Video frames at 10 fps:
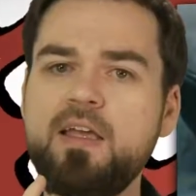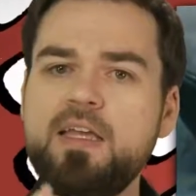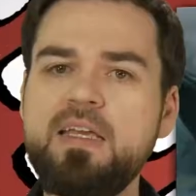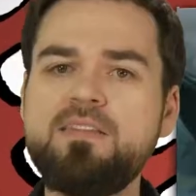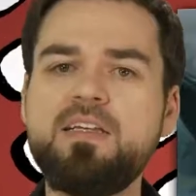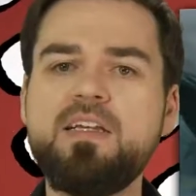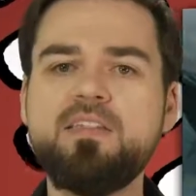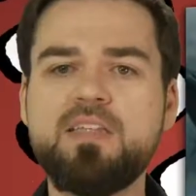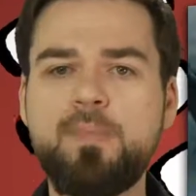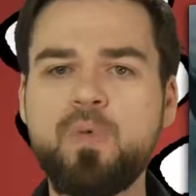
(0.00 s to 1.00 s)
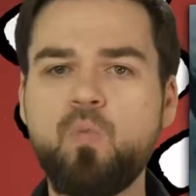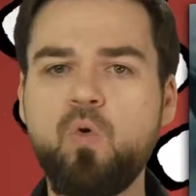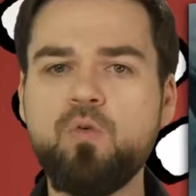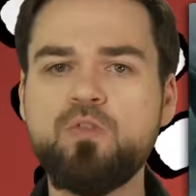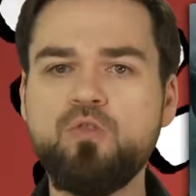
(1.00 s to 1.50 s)
is it
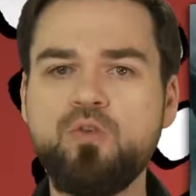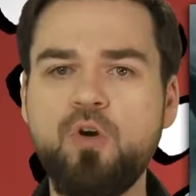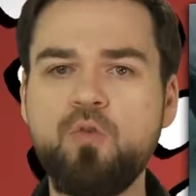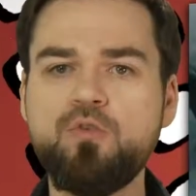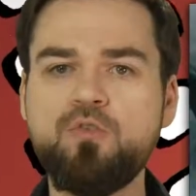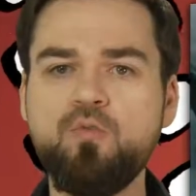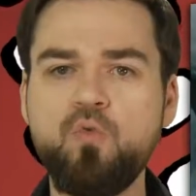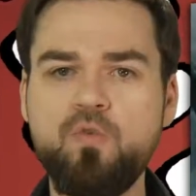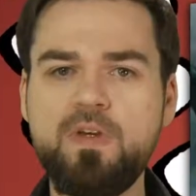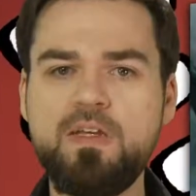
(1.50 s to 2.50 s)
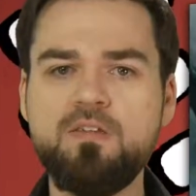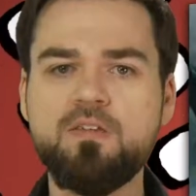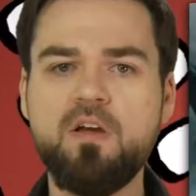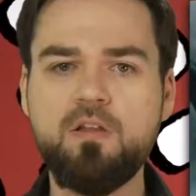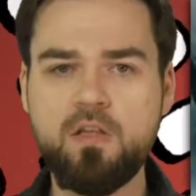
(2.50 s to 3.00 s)
acceptable to go to movies
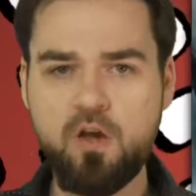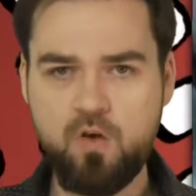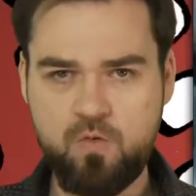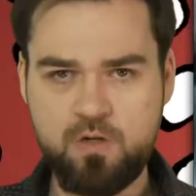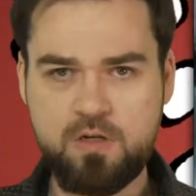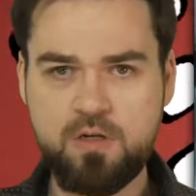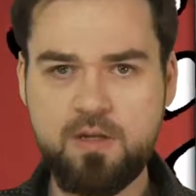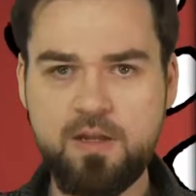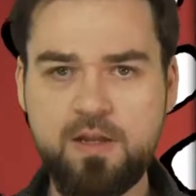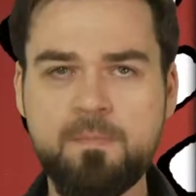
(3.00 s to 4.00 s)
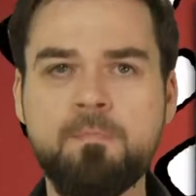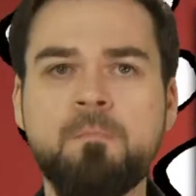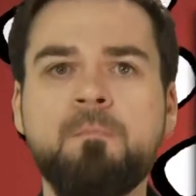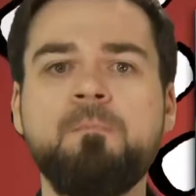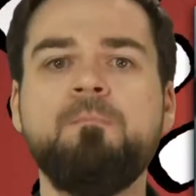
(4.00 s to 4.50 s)
alone?
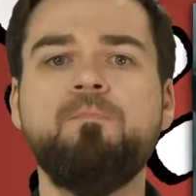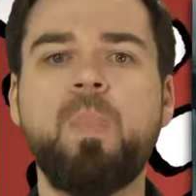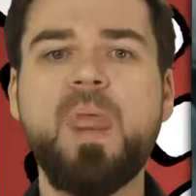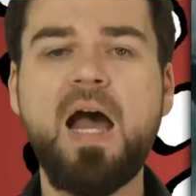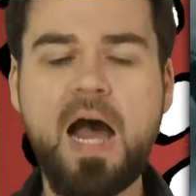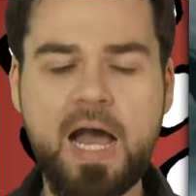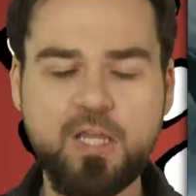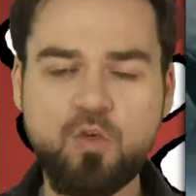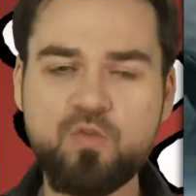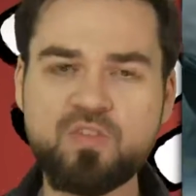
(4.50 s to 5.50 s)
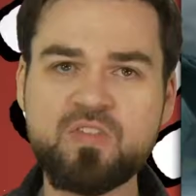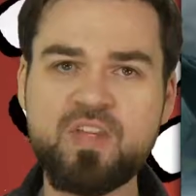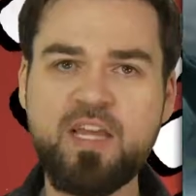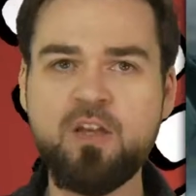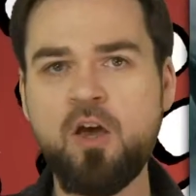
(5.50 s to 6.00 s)
I used to
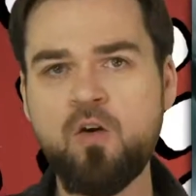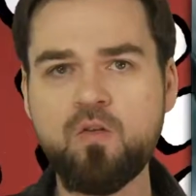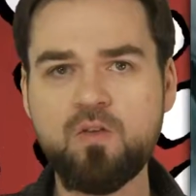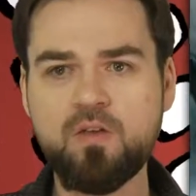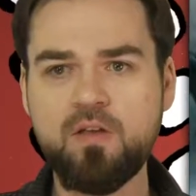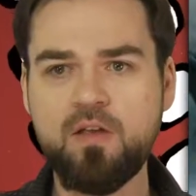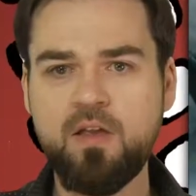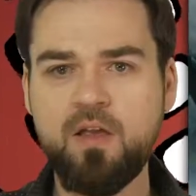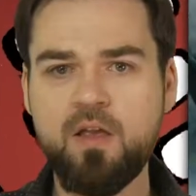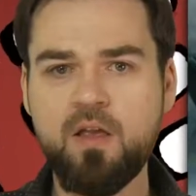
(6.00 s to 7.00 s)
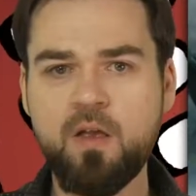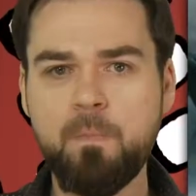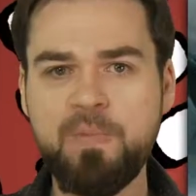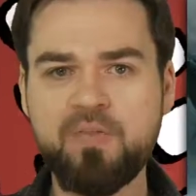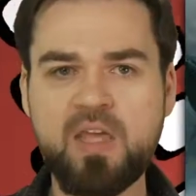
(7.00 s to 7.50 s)
say no,
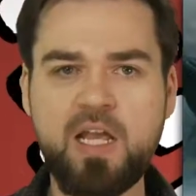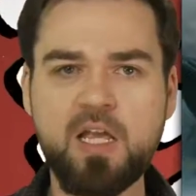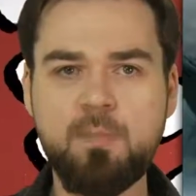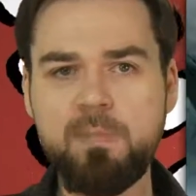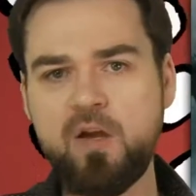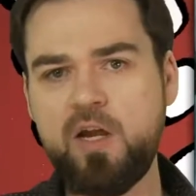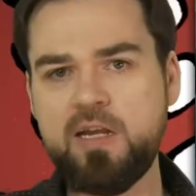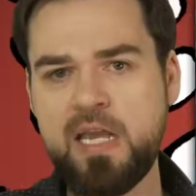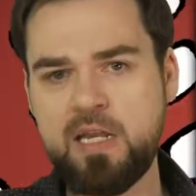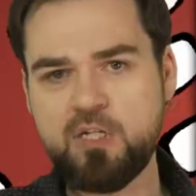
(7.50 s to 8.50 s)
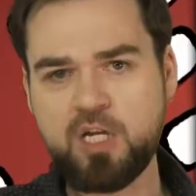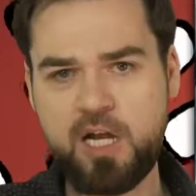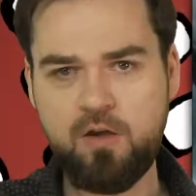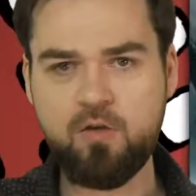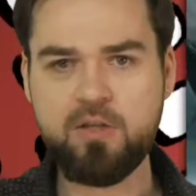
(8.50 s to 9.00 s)
but then I got married and had a
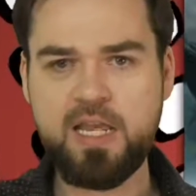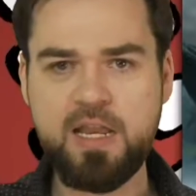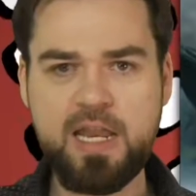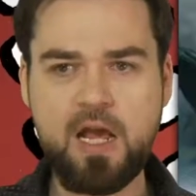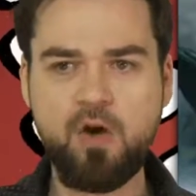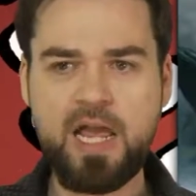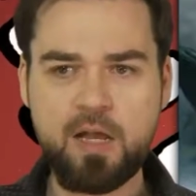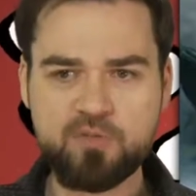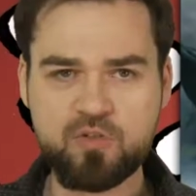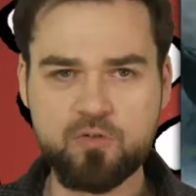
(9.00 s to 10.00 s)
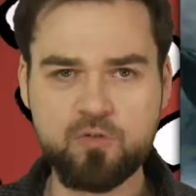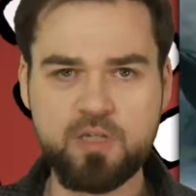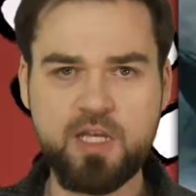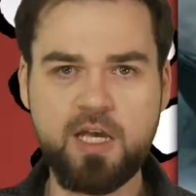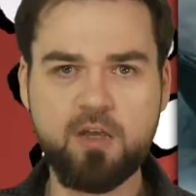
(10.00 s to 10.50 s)
child, and now
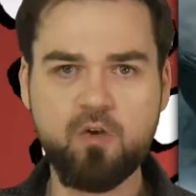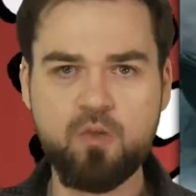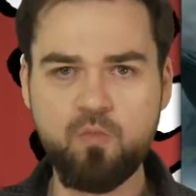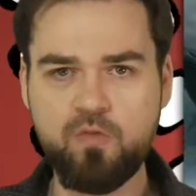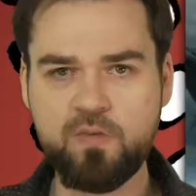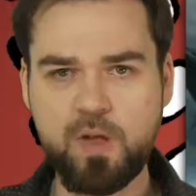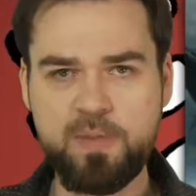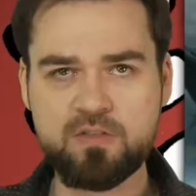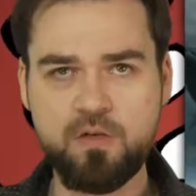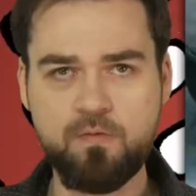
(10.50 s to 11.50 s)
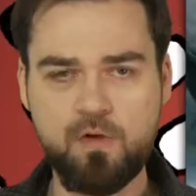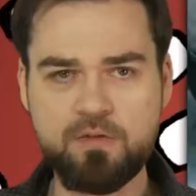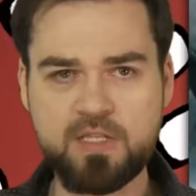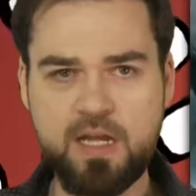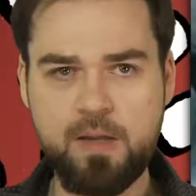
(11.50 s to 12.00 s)
absolutely I go to the movies by myself all the
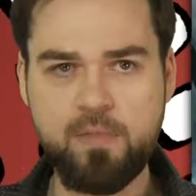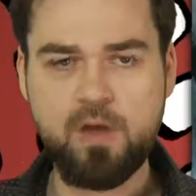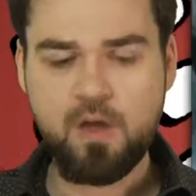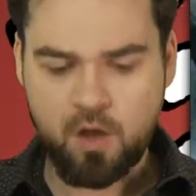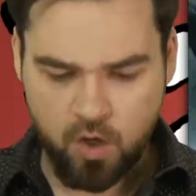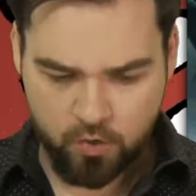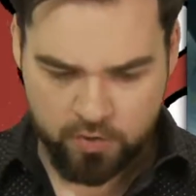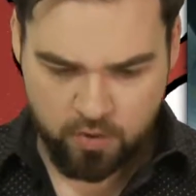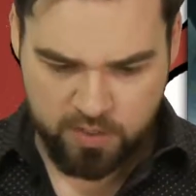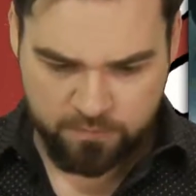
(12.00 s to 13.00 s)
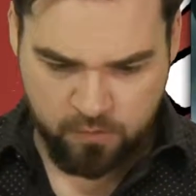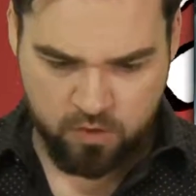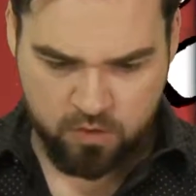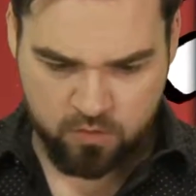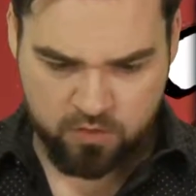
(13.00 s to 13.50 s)
time. Although if you
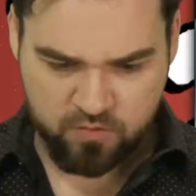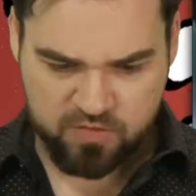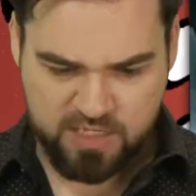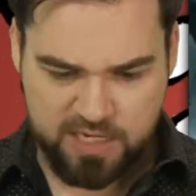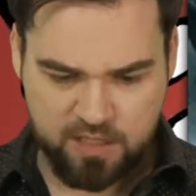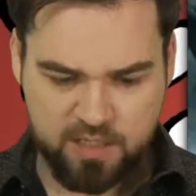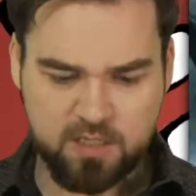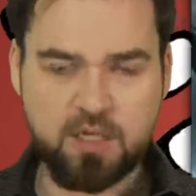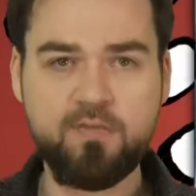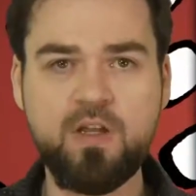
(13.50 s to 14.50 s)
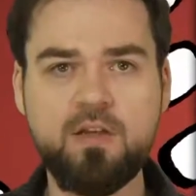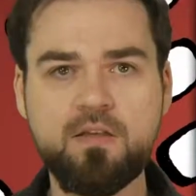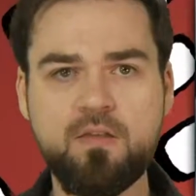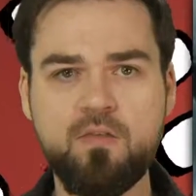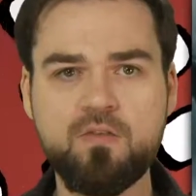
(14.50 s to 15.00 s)
go to see Alien
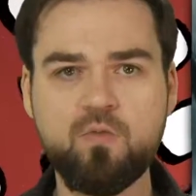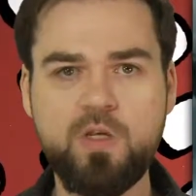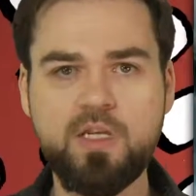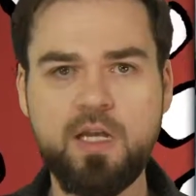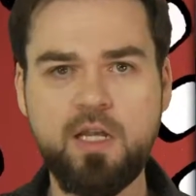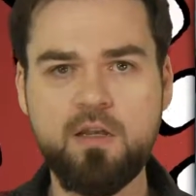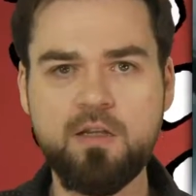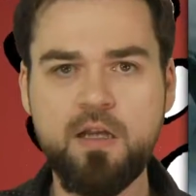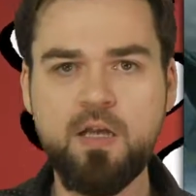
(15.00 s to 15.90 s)
Covenant this weekend,